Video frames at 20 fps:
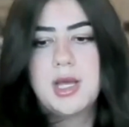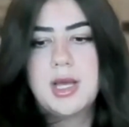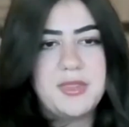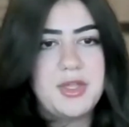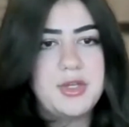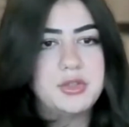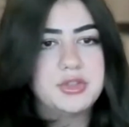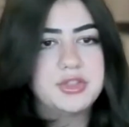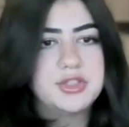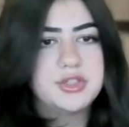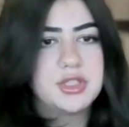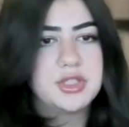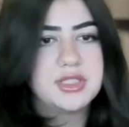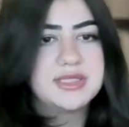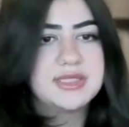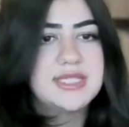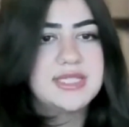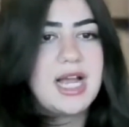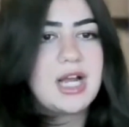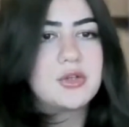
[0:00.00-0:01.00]
and then you'll start to
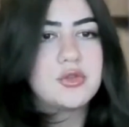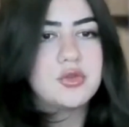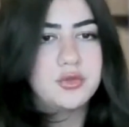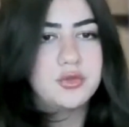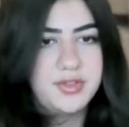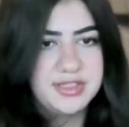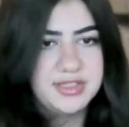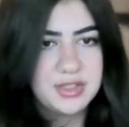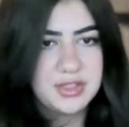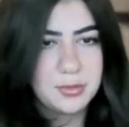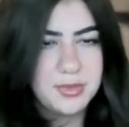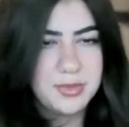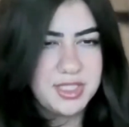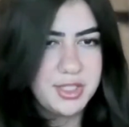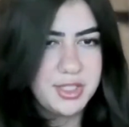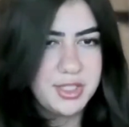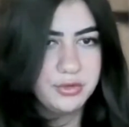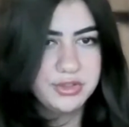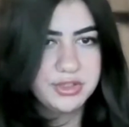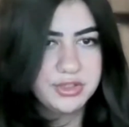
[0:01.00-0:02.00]
see actual physical
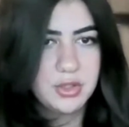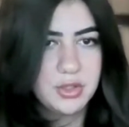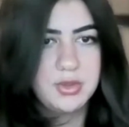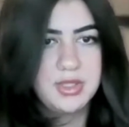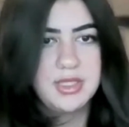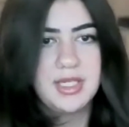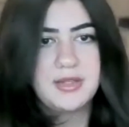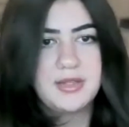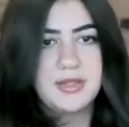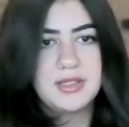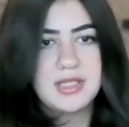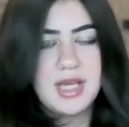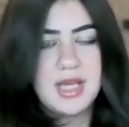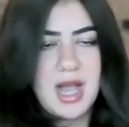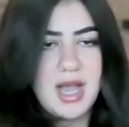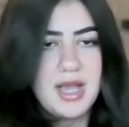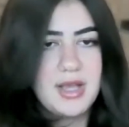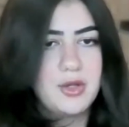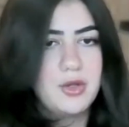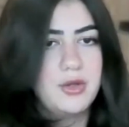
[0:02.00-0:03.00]
materials go in, like the
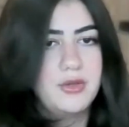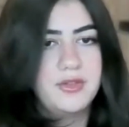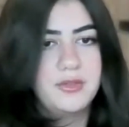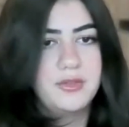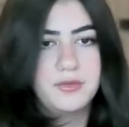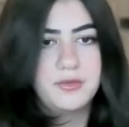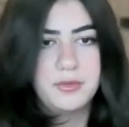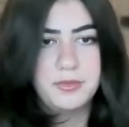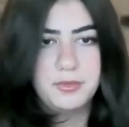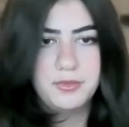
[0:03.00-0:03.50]
tile, the